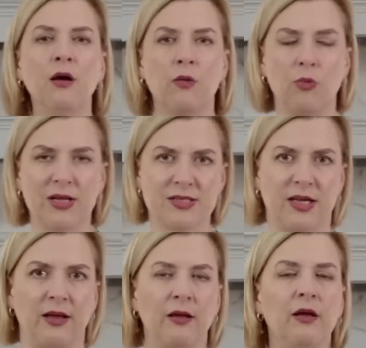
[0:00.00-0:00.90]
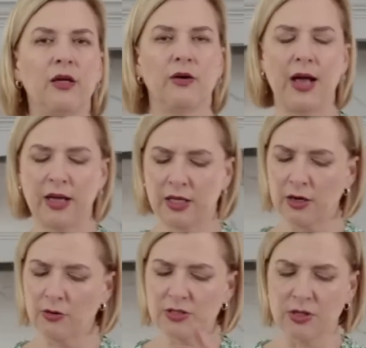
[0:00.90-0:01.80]
whisking. Your egg
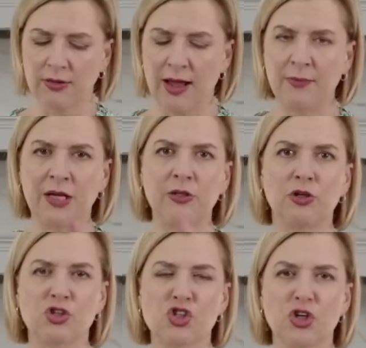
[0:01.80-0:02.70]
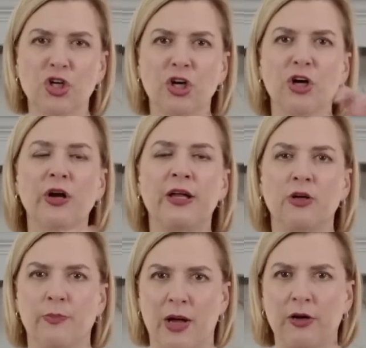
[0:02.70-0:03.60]
yolks, your lemon, your sugar, and
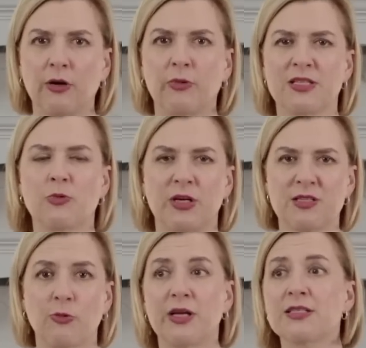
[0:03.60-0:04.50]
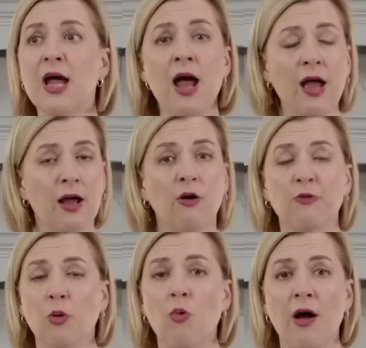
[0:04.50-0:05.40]
your butter, whisk, whisk, whisk. And
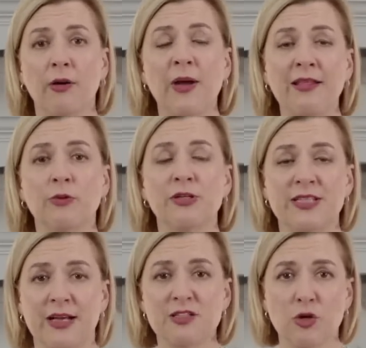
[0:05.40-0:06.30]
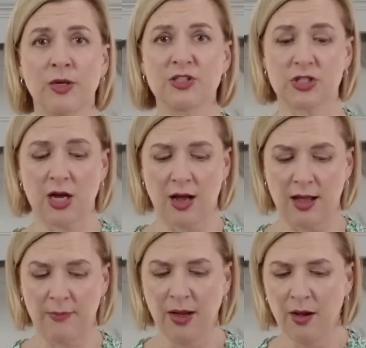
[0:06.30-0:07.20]
over a water bath, it would take so much
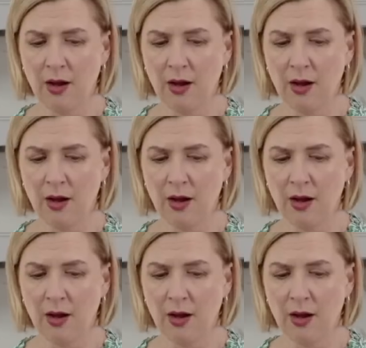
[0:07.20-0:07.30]
time.